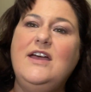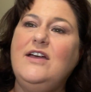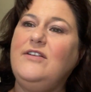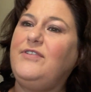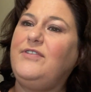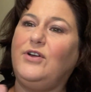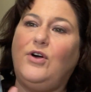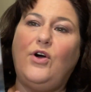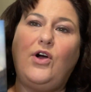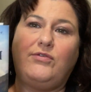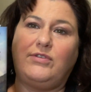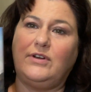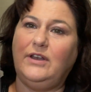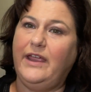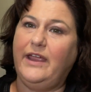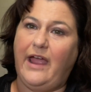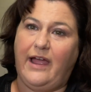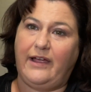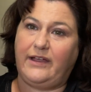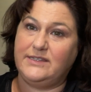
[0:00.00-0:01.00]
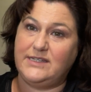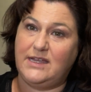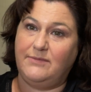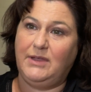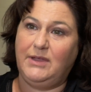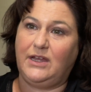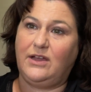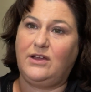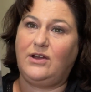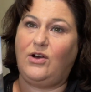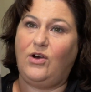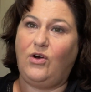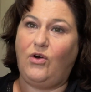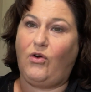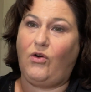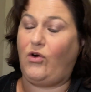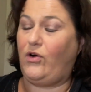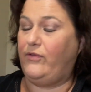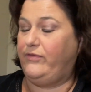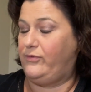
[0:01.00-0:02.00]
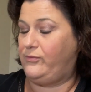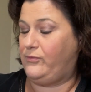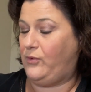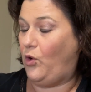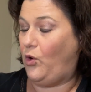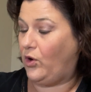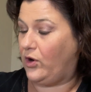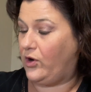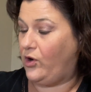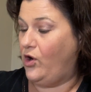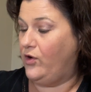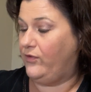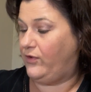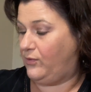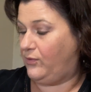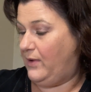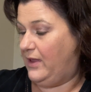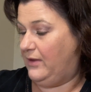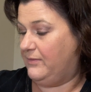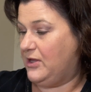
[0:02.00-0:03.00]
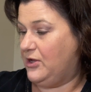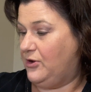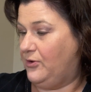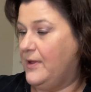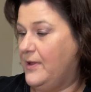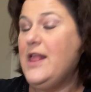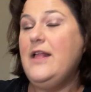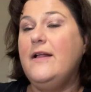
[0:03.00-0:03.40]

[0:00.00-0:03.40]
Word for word: feel overly academic or, or, or overwhelm you.